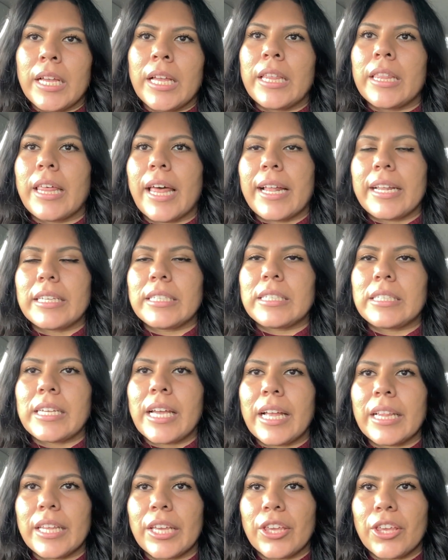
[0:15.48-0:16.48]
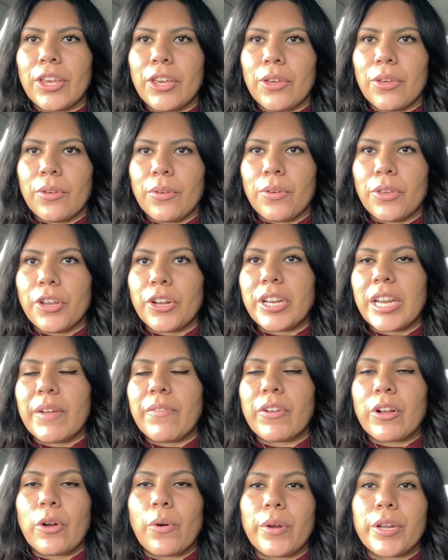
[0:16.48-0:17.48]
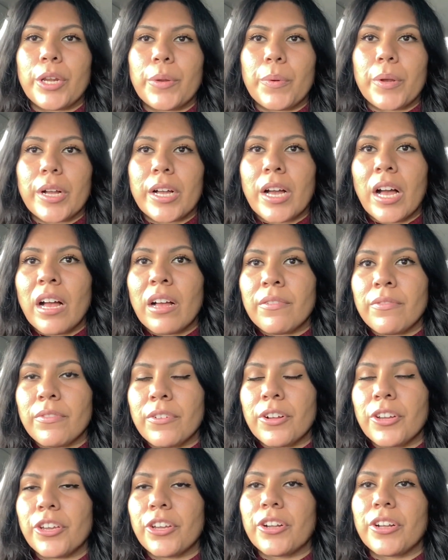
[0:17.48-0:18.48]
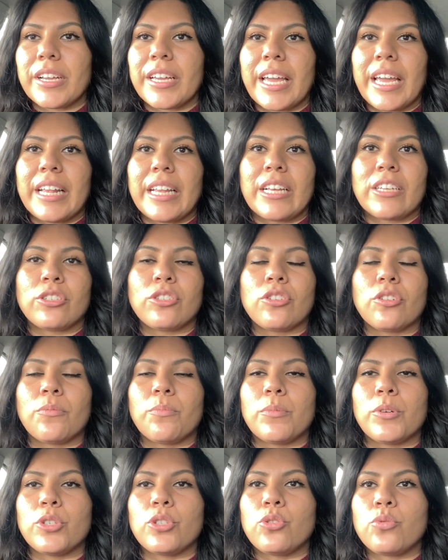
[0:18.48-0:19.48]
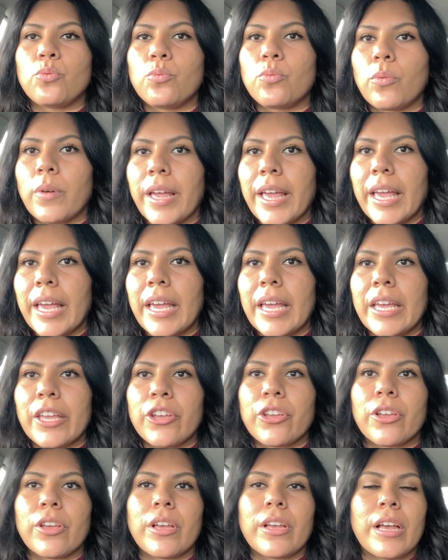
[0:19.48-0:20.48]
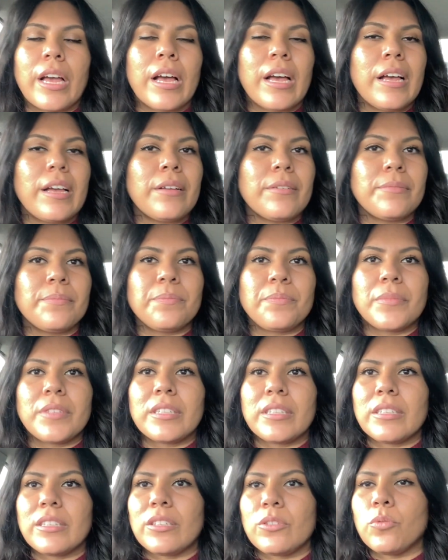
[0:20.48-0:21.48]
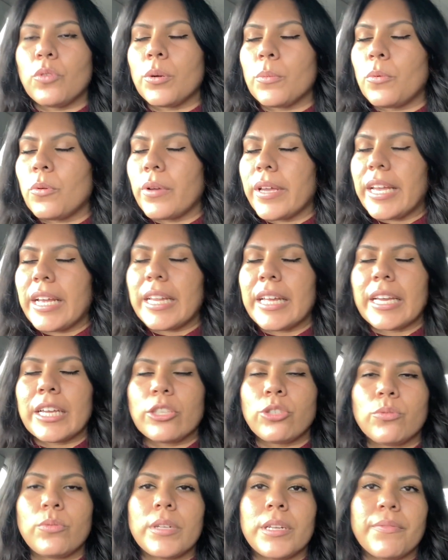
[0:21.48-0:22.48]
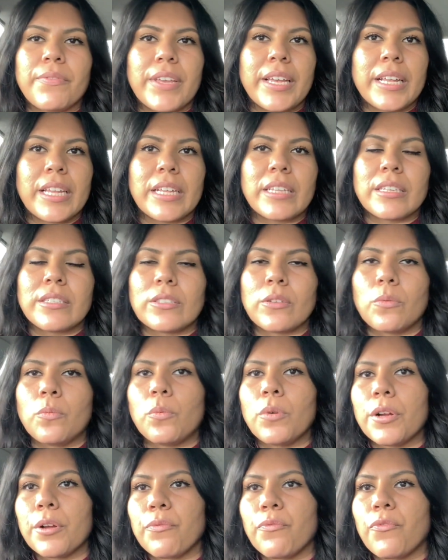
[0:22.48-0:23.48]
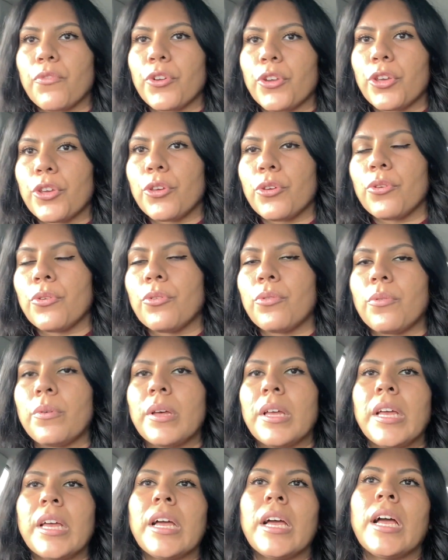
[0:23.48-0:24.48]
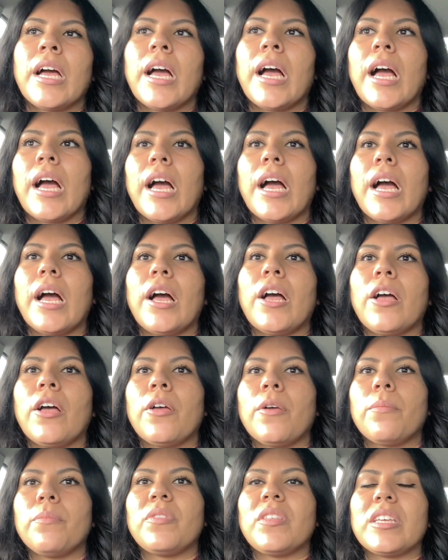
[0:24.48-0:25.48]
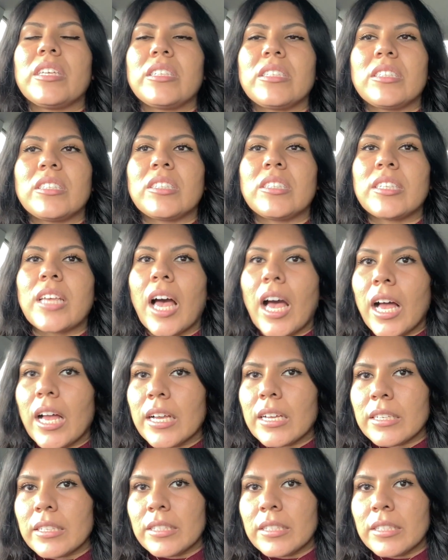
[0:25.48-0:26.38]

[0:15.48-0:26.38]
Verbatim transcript: that is telling you you're never going to recover, you're gaining so much weight, normal eating, intuitive eating doesn't work for you, this sucks,